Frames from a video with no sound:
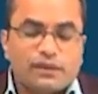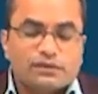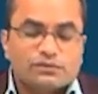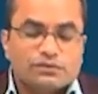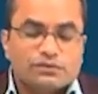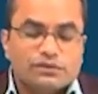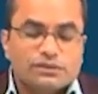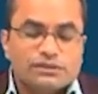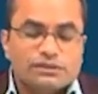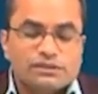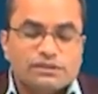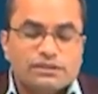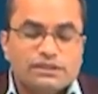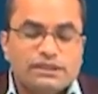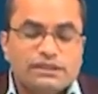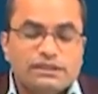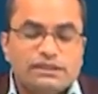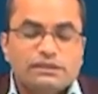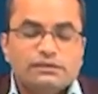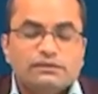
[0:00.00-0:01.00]
So, this is
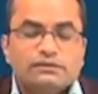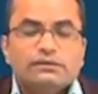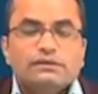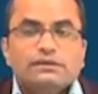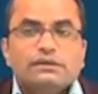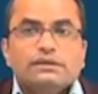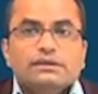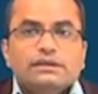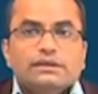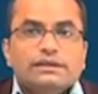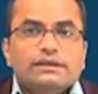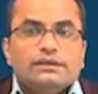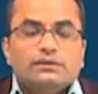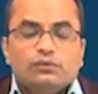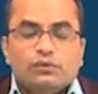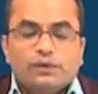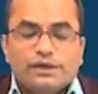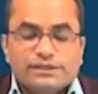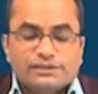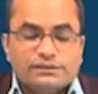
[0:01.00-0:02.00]
linear
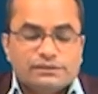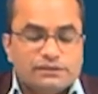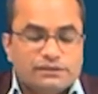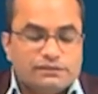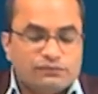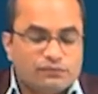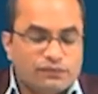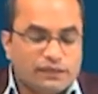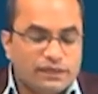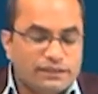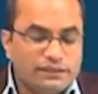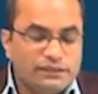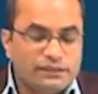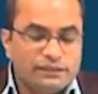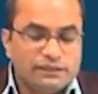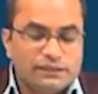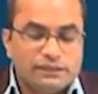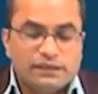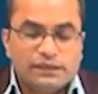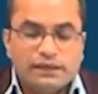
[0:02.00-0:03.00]
equation in y
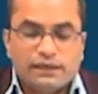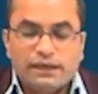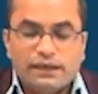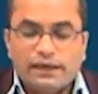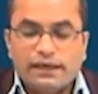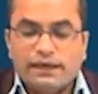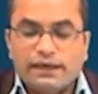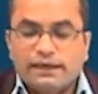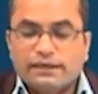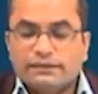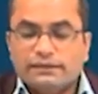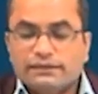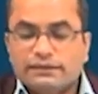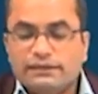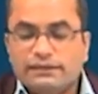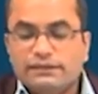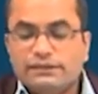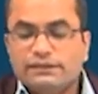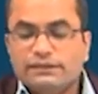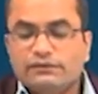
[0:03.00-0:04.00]
and the
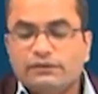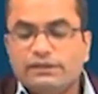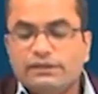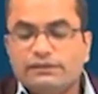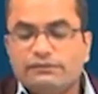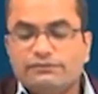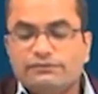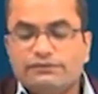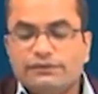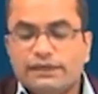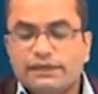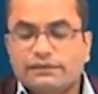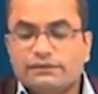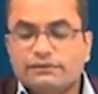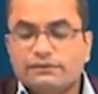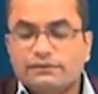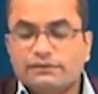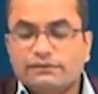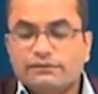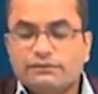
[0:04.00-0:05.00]
integrating
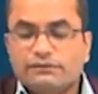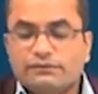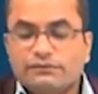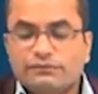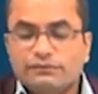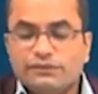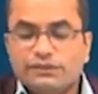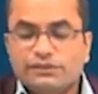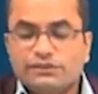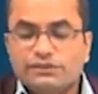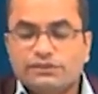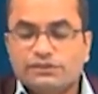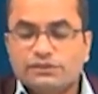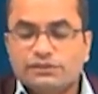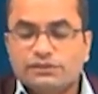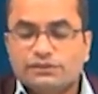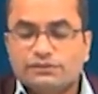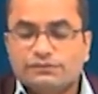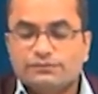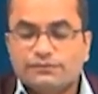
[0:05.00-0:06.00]
factor which
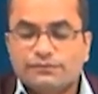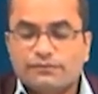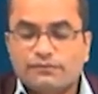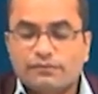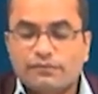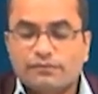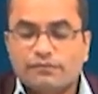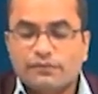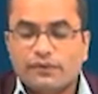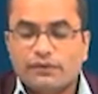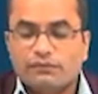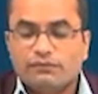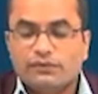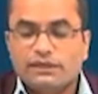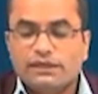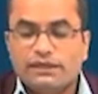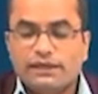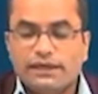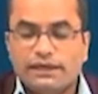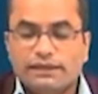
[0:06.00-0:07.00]
uh,
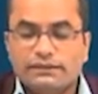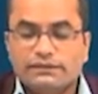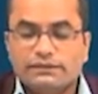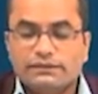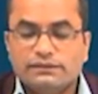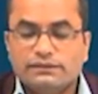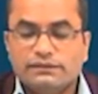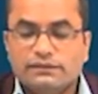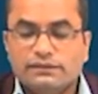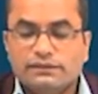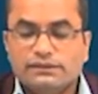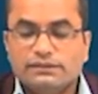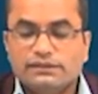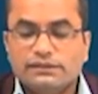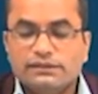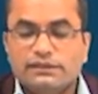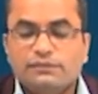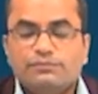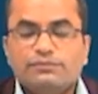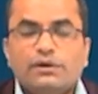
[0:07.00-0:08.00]
we get here is the
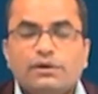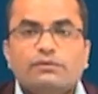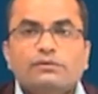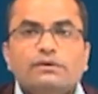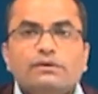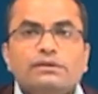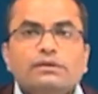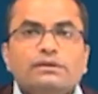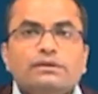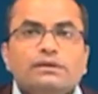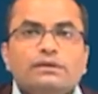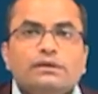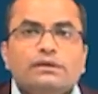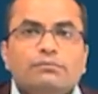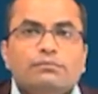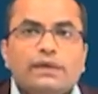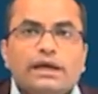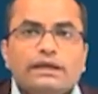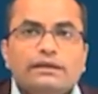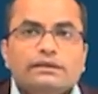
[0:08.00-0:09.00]
e power
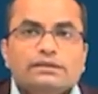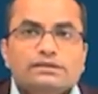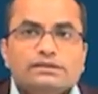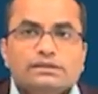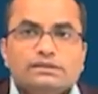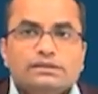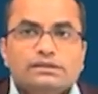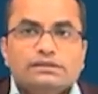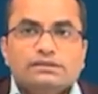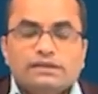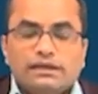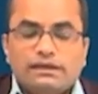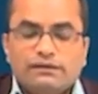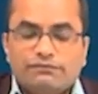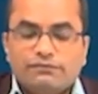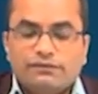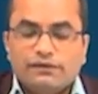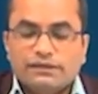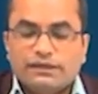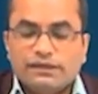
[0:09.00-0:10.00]
minus this
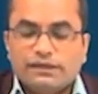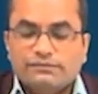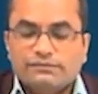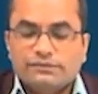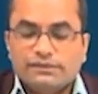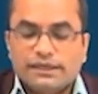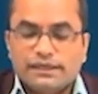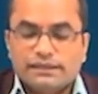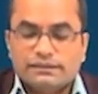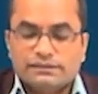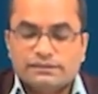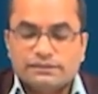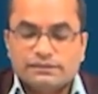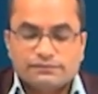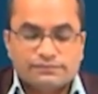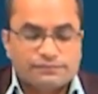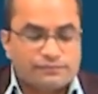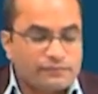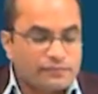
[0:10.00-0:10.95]
alpha times x.